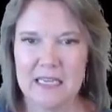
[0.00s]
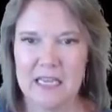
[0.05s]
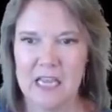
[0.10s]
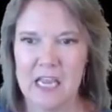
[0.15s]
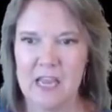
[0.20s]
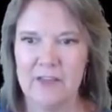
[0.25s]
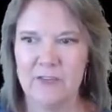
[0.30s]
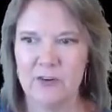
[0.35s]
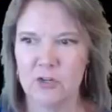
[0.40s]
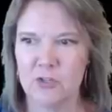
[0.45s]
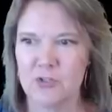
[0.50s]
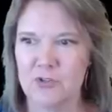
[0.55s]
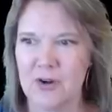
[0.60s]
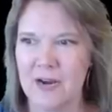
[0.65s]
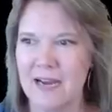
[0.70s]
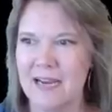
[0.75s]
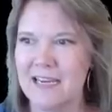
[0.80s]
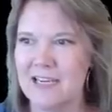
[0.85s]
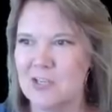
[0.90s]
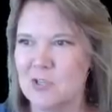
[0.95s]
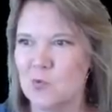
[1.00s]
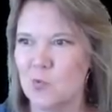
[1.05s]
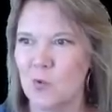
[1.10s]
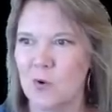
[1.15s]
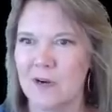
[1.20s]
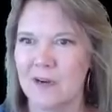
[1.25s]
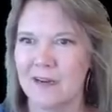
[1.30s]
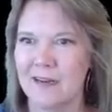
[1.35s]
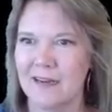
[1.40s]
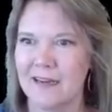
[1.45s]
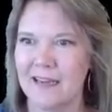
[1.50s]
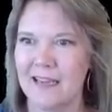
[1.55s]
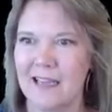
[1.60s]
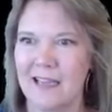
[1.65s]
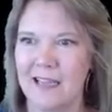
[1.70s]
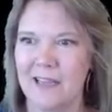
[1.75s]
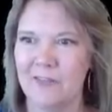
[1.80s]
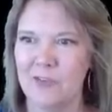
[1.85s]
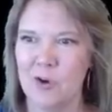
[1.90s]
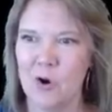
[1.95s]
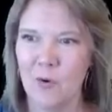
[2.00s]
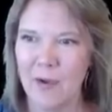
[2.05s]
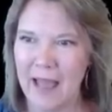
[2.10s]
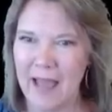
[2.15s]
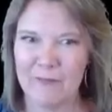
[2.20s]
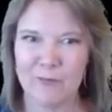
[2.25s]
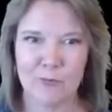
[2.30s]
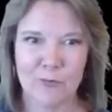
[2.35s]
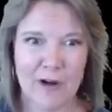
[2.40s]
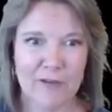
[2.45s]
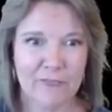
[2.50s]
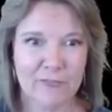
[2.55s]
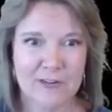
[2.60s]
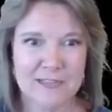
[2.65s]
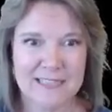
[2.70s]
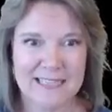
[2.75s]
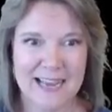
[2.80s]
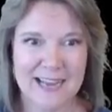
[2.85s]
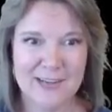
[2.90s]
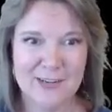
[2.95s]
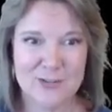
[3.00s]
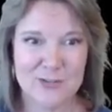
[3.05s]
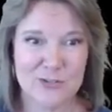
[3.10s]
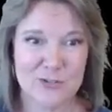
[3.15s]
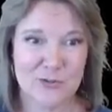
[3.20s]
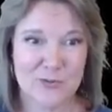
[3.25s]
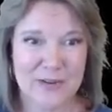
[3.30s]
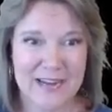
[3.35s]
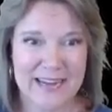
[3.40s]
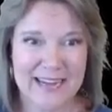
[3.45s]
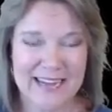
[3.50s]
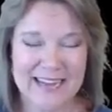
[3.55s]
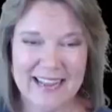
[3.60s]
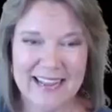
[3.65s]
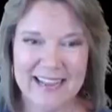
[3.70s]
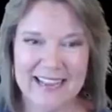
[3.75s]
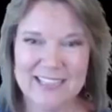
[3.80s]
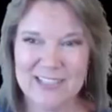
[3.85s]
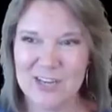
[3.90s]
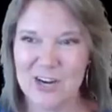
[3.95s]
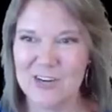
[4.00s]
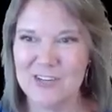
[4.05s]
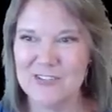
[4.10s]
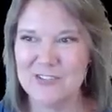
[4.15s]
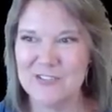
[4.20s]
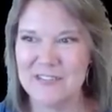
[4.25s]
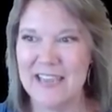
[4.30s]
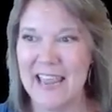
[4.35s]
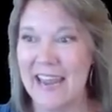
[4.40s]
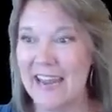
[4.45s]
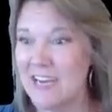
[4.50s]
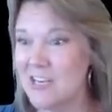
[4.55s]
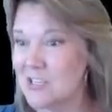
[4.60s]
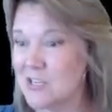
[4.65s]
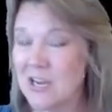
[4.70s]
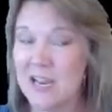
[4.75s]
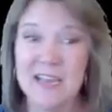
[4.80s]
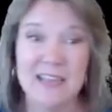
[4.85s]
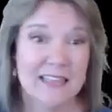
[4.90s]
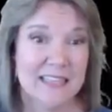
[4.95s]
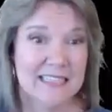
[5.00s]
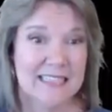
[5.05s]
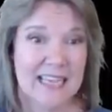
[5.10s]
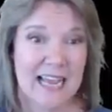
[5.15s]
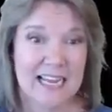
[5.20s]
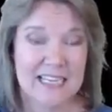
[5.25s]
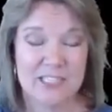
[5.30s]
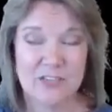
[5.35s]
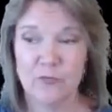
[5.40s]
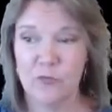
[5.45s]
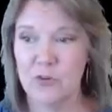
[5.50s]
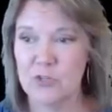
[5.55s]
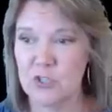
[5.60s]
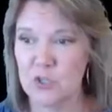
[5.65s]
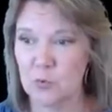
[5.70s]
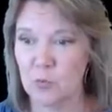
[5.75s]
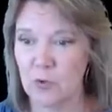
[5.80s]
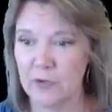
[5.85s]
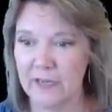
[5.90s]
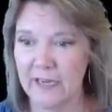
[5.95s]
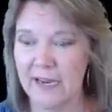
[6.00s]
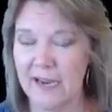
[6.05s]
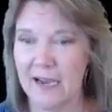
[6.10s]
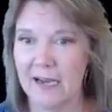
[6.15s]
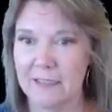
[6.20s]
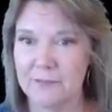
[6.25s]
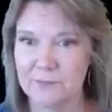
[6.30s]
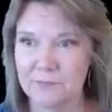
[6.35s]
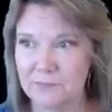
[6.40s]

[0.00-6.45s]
If you're trying to work, if you don't have a reference on your screen, it's hard to gauge the size of what you're working on.